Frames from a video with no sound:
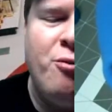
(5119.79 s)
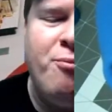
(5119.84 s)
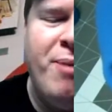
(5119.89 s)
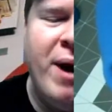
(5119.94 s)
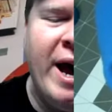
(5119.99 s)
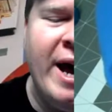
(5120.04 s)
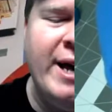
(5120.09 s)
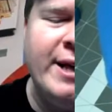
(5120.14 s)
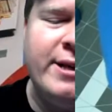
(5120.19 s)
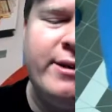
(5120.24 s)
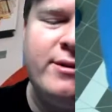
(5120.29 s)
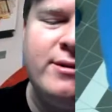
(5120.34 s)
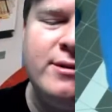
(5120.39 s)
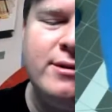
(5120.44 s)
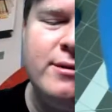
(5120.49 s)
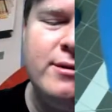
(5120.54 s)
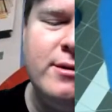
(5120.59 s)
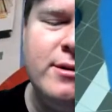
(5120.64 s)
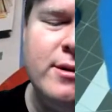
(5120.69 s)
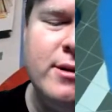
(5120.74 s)
paint
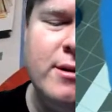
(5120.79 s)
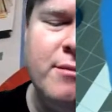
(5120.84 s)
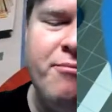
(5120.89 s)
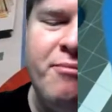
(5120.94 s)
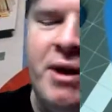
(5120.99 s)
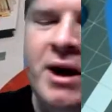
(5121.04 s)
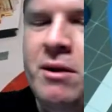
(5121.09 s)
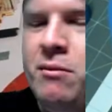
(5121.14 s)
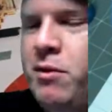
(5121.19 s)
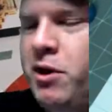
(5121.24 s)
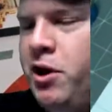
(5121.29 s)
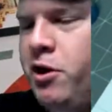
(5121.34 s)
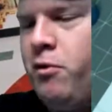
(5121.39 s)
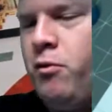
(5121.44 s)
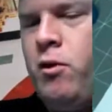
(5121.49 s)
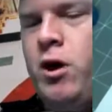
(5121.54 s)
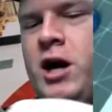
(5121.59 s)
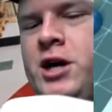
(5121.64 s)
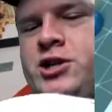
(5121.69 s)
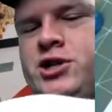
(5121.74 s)
what you're
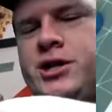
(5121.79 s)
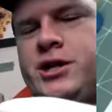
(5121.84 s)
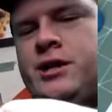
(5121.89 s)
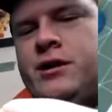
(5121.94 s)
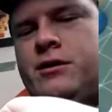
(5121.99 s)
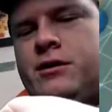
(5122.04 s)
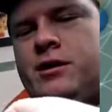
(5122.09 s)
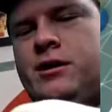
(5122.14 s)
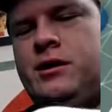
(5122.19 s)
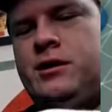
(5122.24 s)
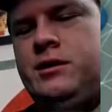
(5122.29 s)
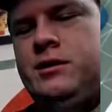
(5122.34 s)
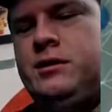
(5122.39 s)
watching, or